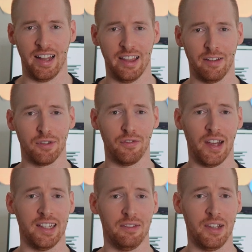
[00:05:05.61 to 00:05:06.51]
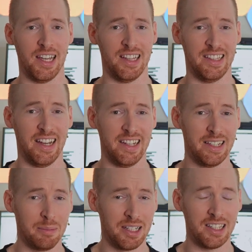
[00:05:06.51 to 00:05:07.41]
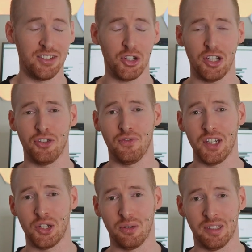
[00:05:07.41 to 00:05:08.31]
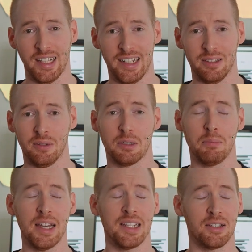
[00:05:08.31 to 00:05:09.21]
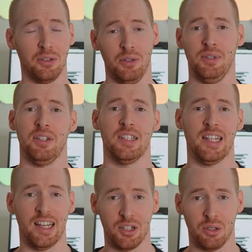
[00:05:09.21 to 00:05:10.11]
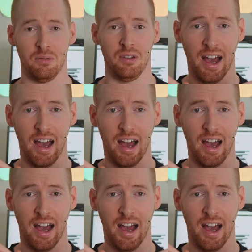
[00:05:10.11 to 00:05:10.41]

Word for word: I love the fact that we can dynamically change visual titles based on user selection.